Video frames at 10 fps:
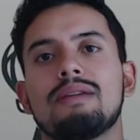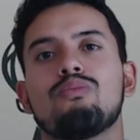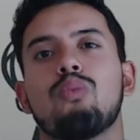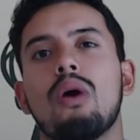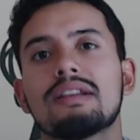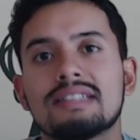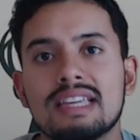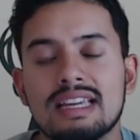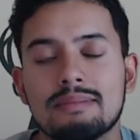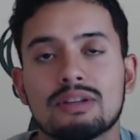what
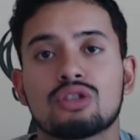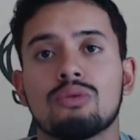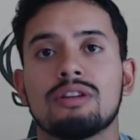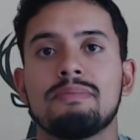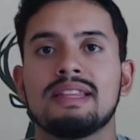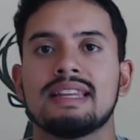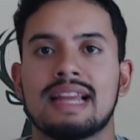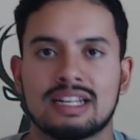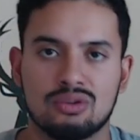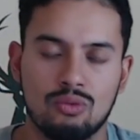team is going to be the
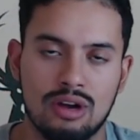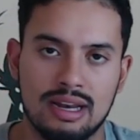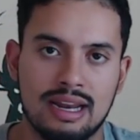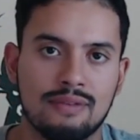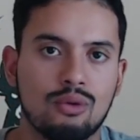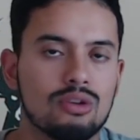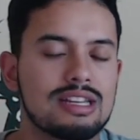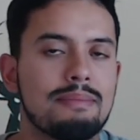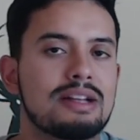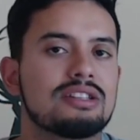next one. And of course I
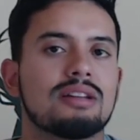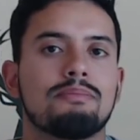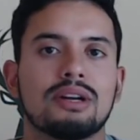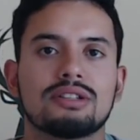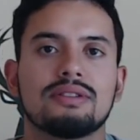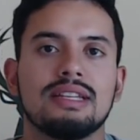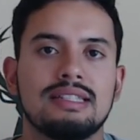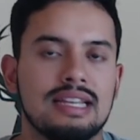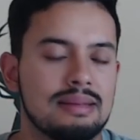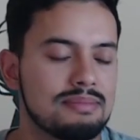mentioned a bunch of these
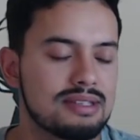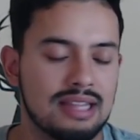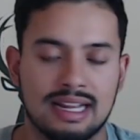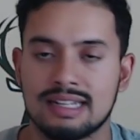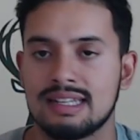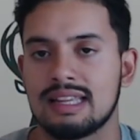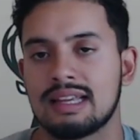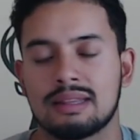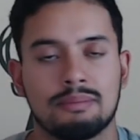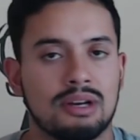teams, like I said,
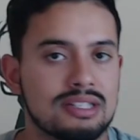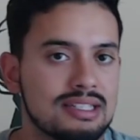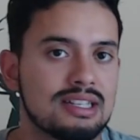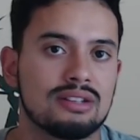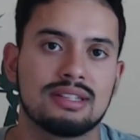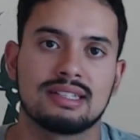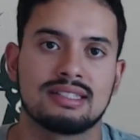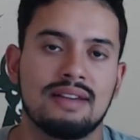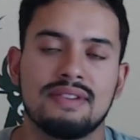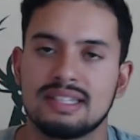like the Boston Celtics,
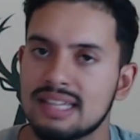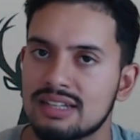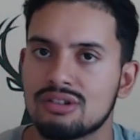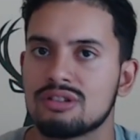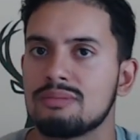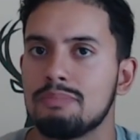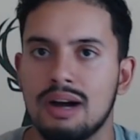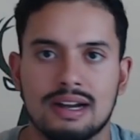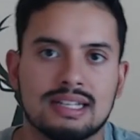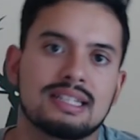76ers,
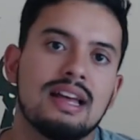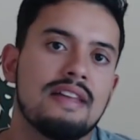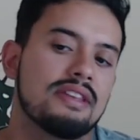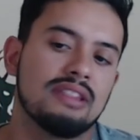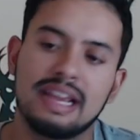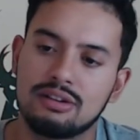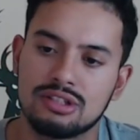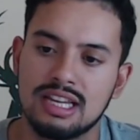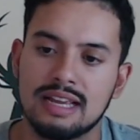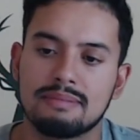Bucks, the Lakers
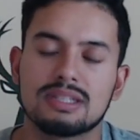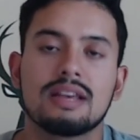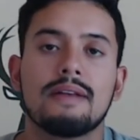teams.